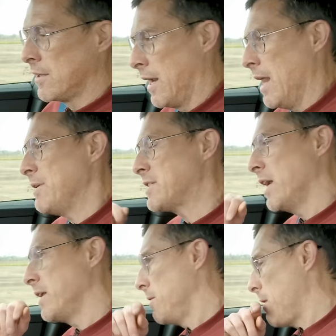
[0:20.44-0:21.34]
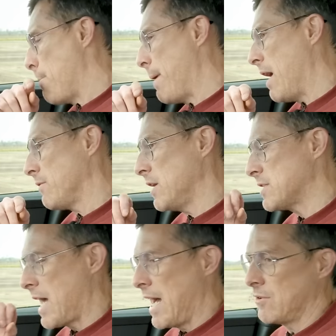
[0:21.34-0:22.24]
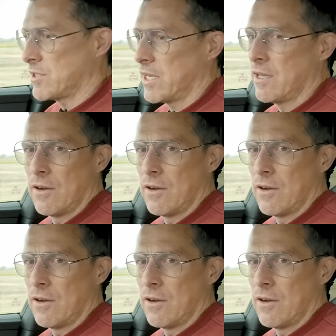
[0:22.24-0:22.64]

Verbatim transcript: Now, let me tell you about this Audi